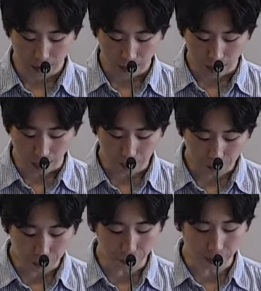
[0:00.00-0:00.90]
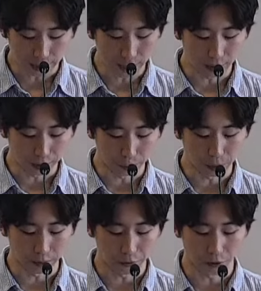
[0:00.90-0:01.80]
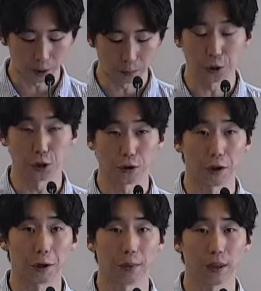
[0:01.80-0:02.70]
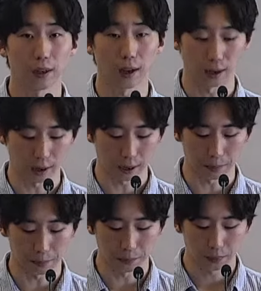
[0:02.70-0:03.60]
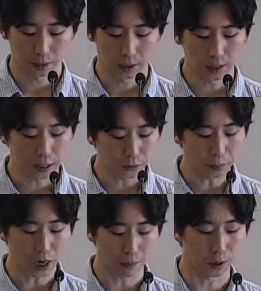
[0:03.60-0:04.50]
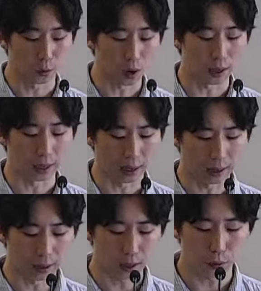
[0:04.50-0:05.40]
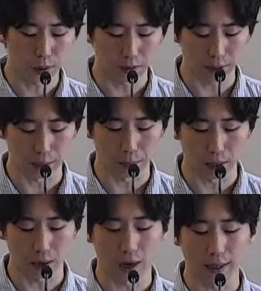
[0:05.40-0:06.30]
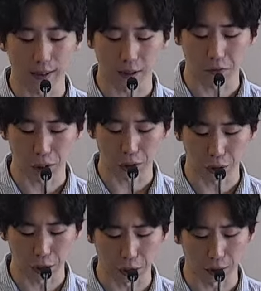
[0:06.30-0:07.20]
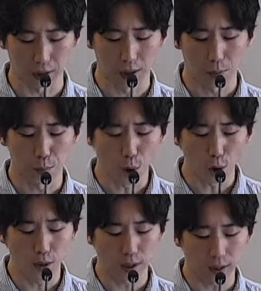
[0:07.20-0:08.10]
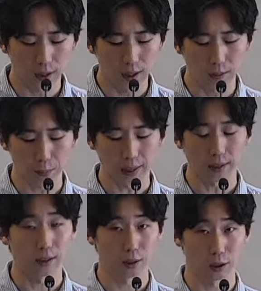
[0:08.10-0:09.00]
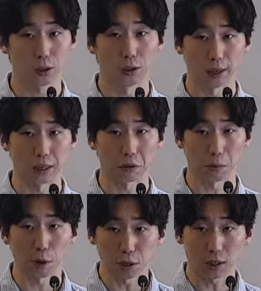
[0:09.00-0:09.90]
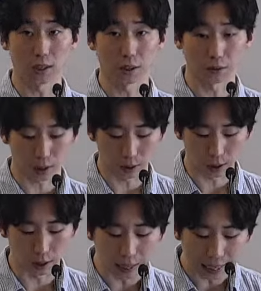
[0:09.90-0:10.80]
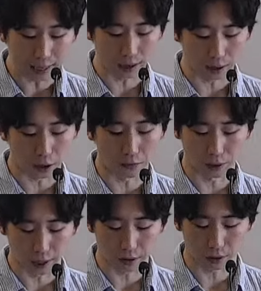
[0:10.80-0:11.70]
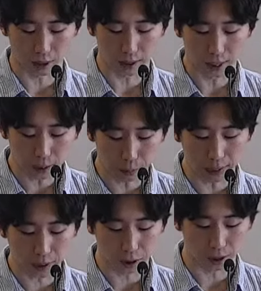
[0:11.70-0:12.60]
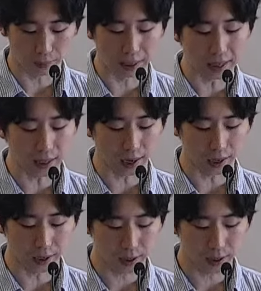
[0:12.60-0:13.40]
I'm going to read a little bit from Deuteronomy, and um, this is from chapter 1, and this will give us a better idea of what's going on. Moses speaks to the Israelites. Moses is the, the leader of the Israelites. He speaks to them and he says,